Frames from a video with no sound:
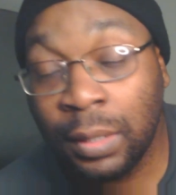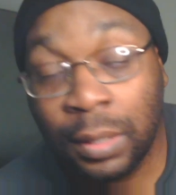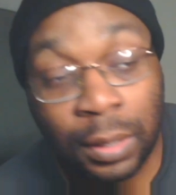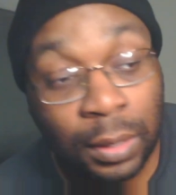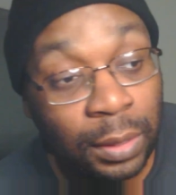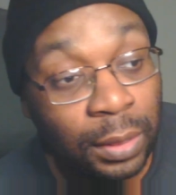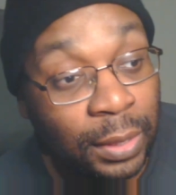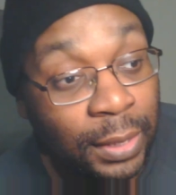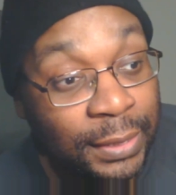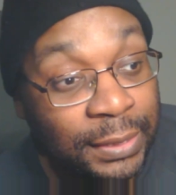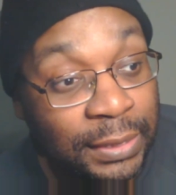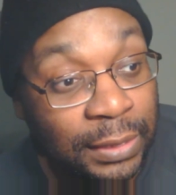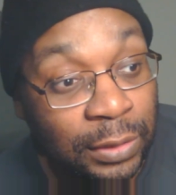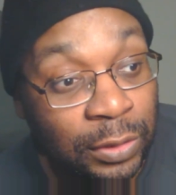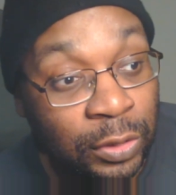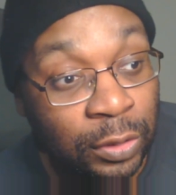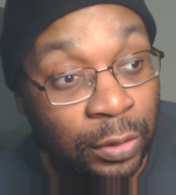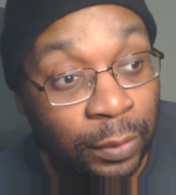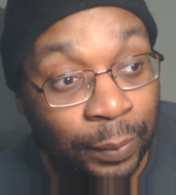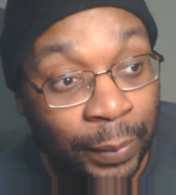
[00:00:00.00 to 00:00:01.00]
Listen
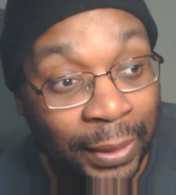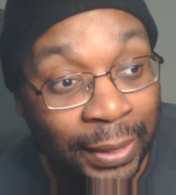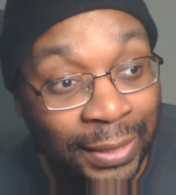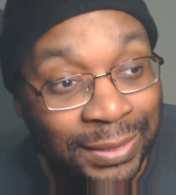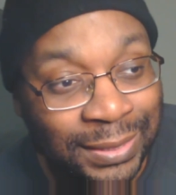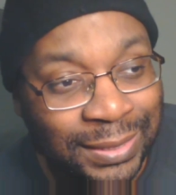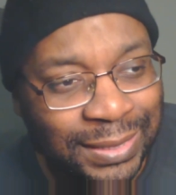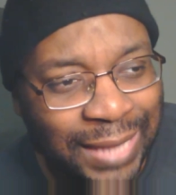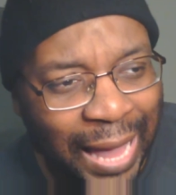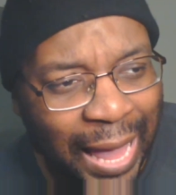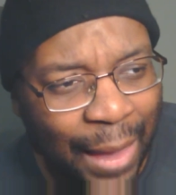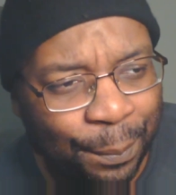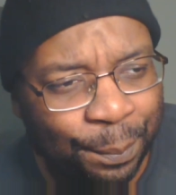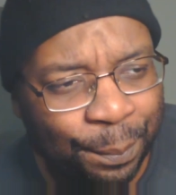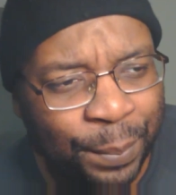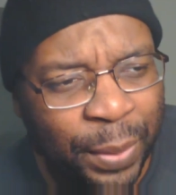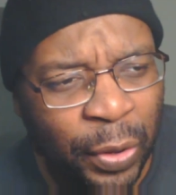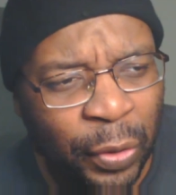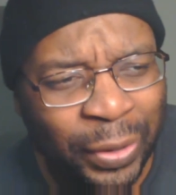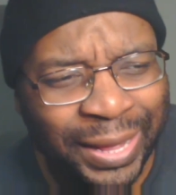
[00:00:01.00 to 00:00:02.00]
to me. Stop
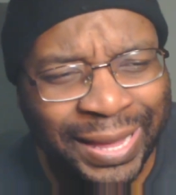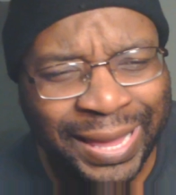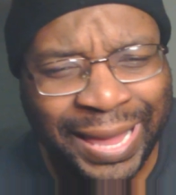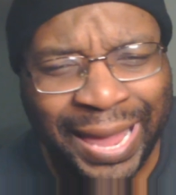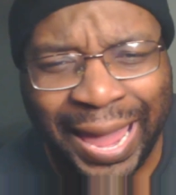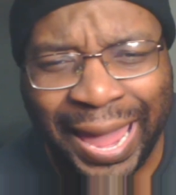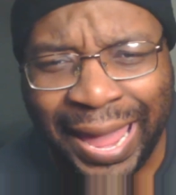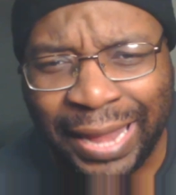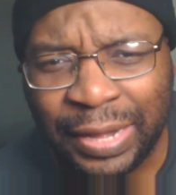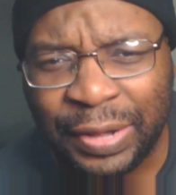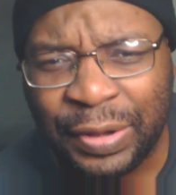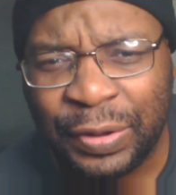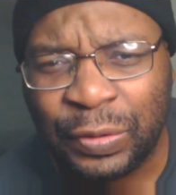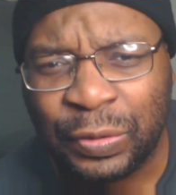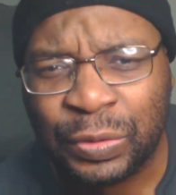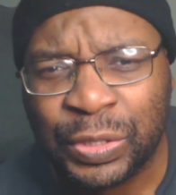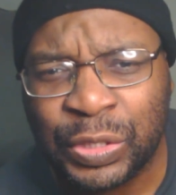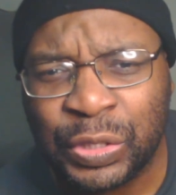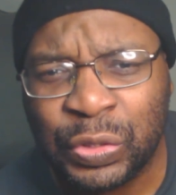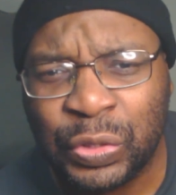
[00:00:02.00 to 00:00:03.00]
burning
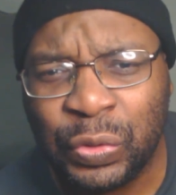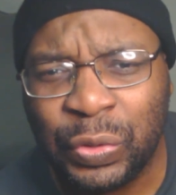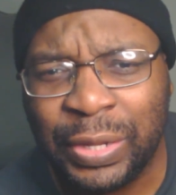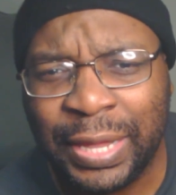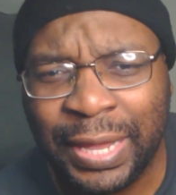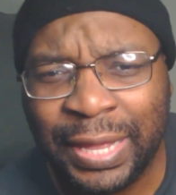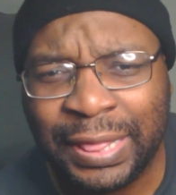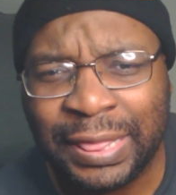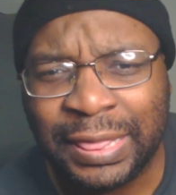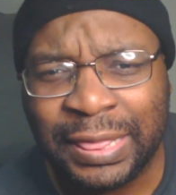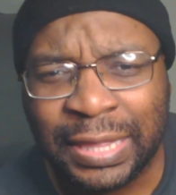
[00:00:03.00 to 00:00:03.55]
candles to get